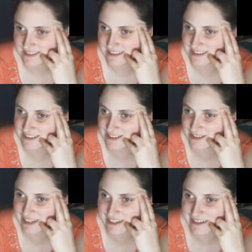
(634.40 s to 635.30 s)
They're so
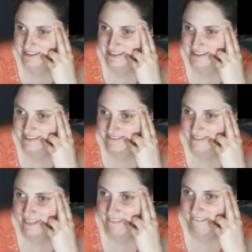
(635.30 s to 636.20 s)
cute.
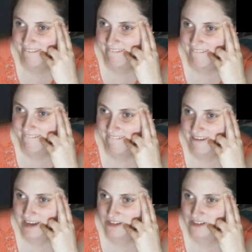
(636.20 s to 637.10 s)

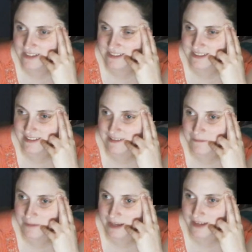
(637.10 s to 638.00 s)
I tried to sell
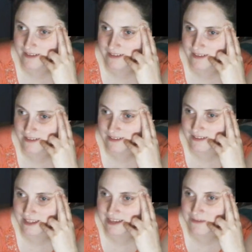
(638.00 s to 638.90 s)
them, but
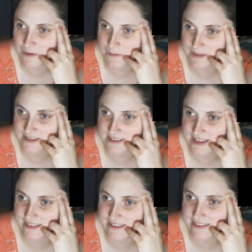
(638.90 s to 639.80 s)
they didn't want me
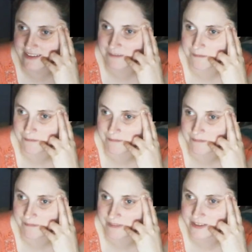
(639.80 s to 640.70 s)
selling them
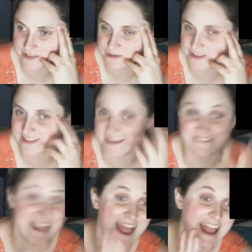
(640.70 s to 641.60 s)
because there wasn't enough.
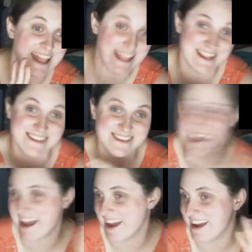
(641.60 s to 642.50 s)
And this,
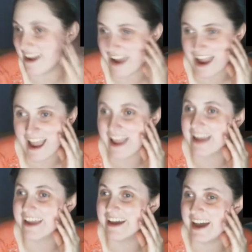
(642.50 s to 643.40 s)
yeah, I
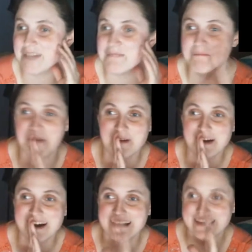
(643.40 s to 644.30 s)
got
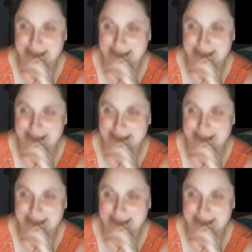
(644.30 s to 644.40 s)
bored.